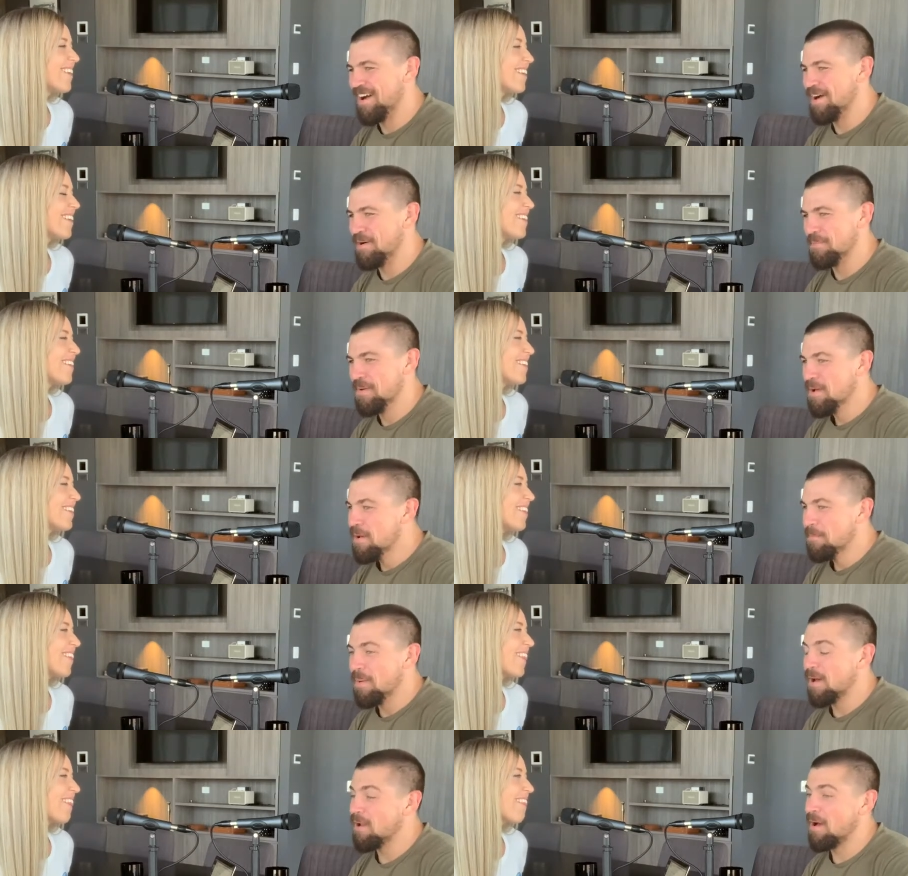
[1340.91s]
Speaker 1: Um,
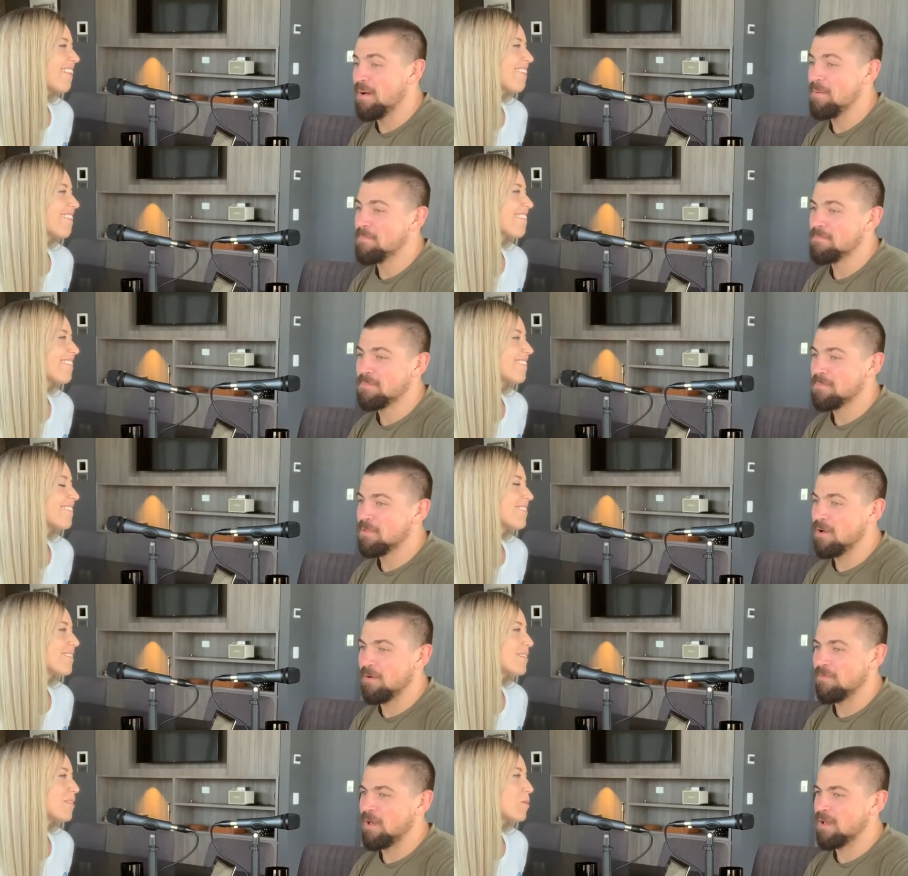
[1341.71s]
but um,
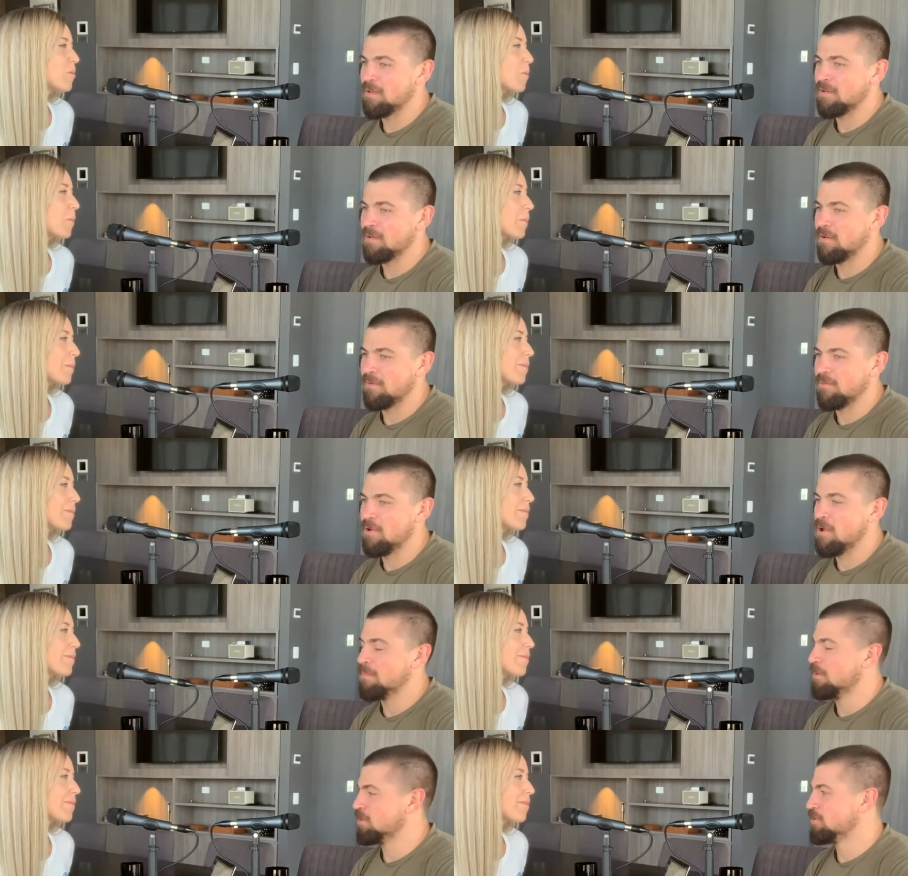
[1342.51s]
I've like I've hurt
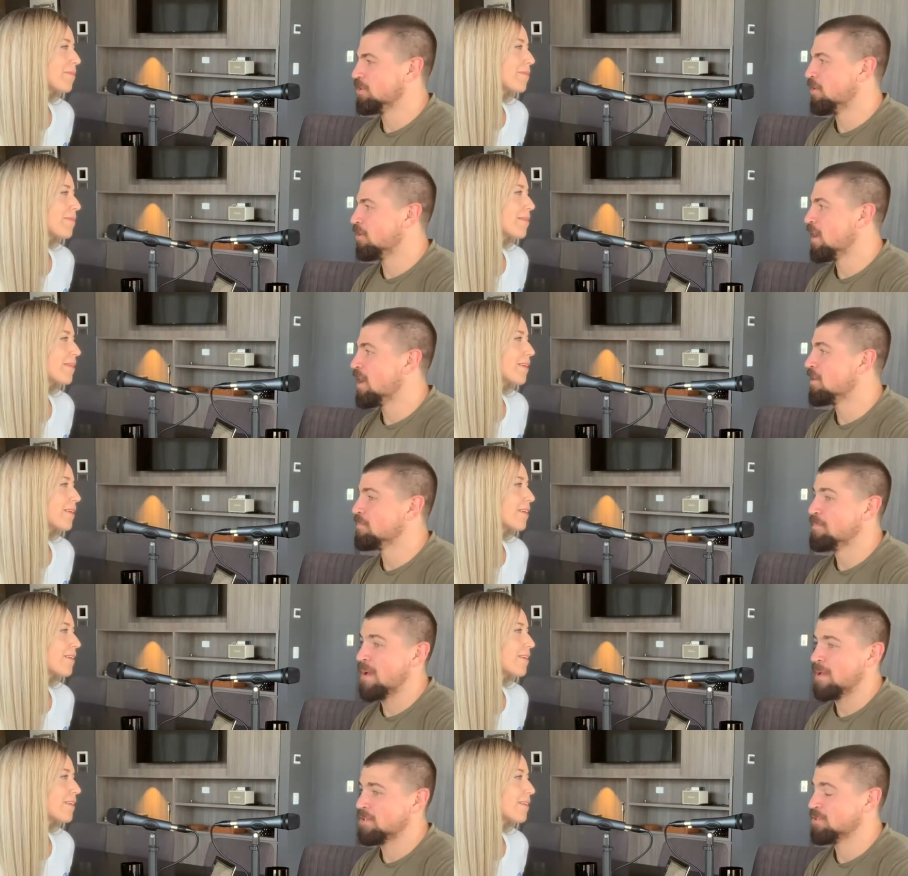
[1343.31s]
my shoulder. I had a
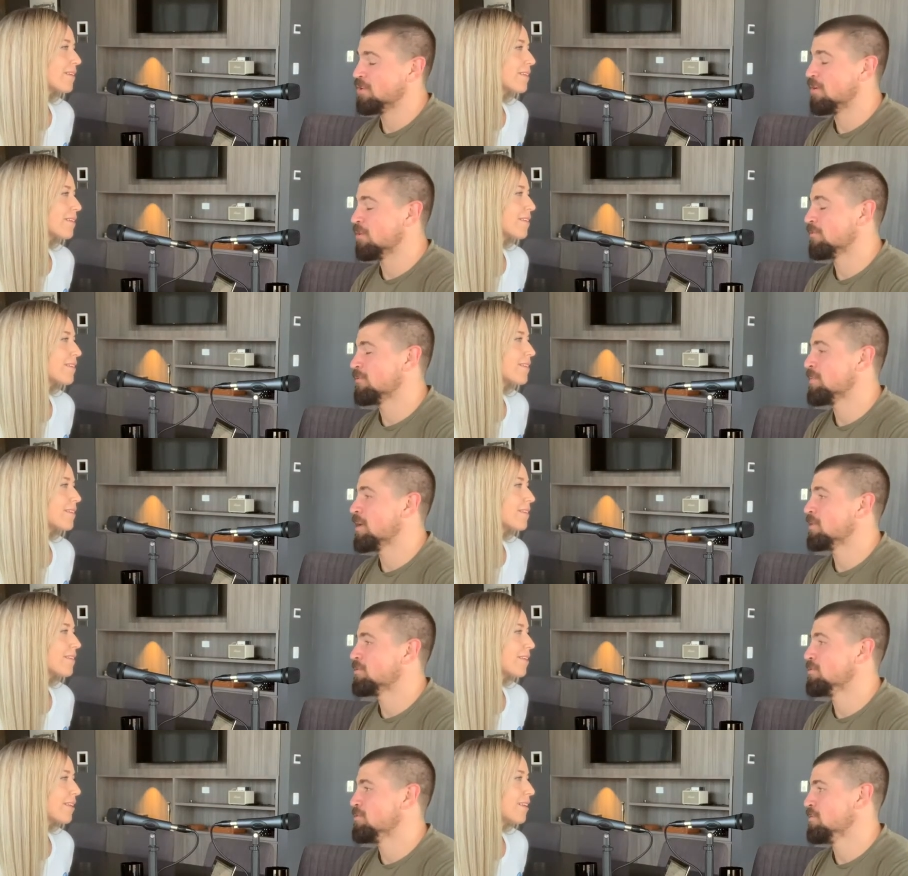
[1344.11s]
bad shoulder for about
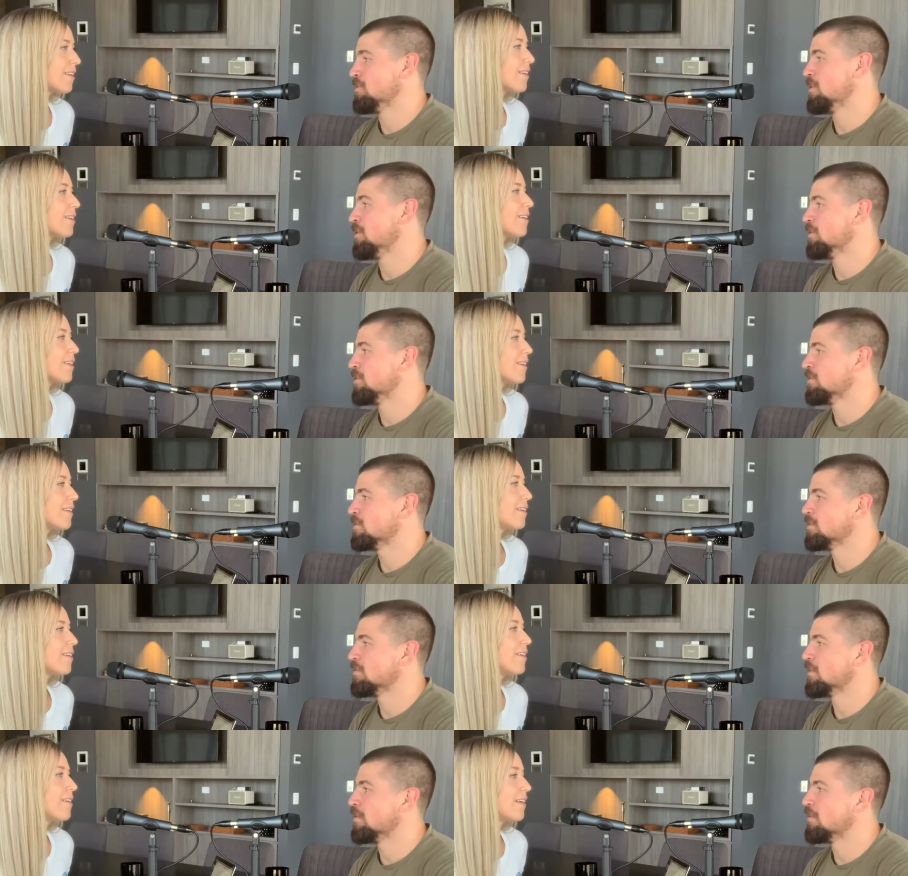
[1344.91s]
two years.
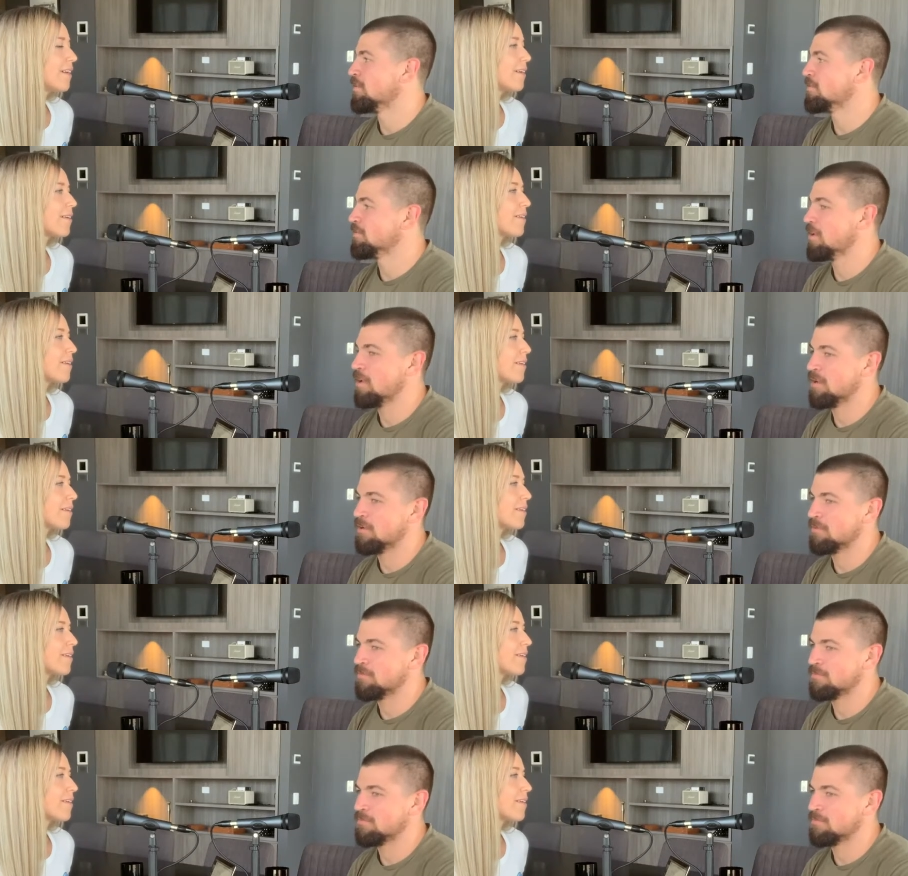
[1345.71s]
Yeah. And, and I